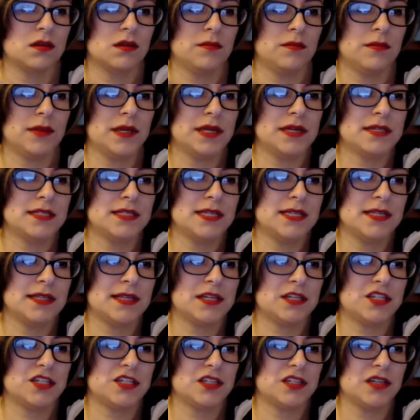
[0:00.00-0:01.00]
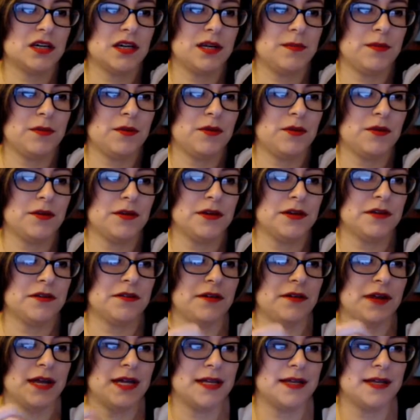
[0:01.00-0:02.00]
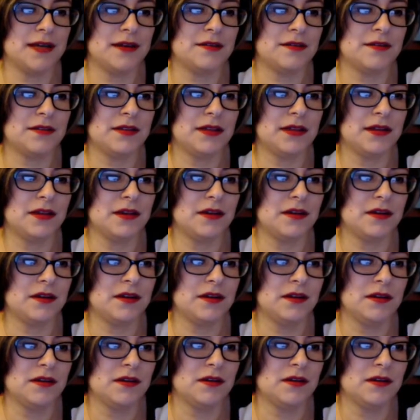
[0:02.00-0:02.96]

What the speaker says: But you can see that sharp corner right down there.